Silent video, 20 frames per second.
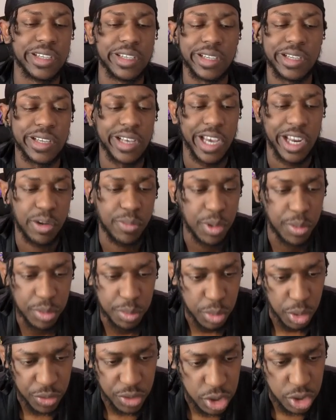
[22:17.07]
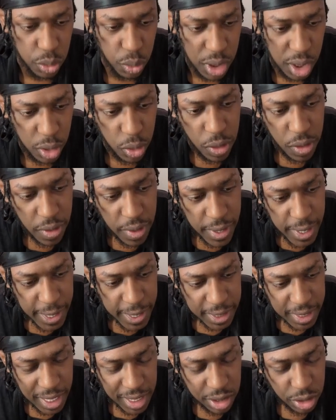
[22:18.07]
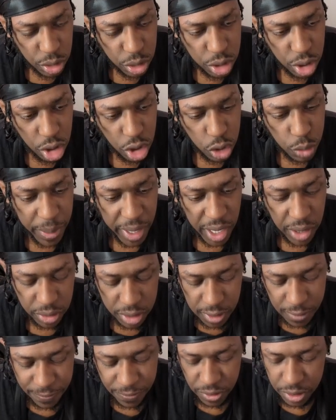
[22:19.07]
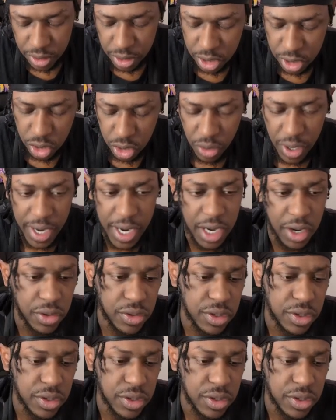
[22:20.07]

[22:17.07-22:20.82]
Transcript: I don't remember the movie too well. Got a little gold Palkia for your crown.